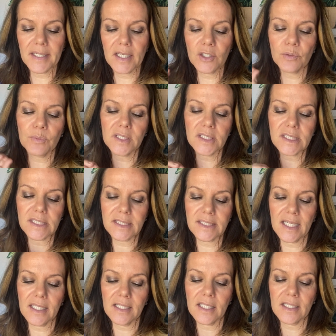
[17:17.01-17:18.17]
are you willing to
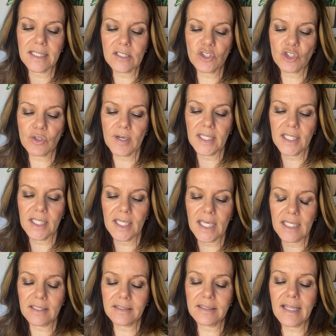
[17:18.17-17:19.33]
attend this training in
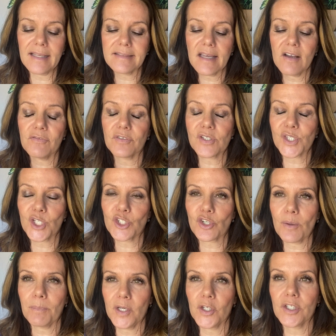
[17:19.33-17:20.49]
Atlanta for such a
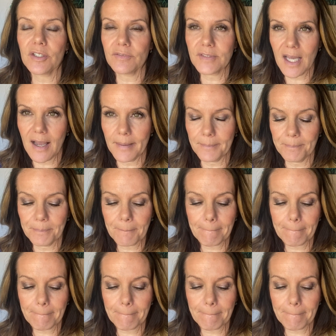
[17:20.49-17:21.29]
period of time?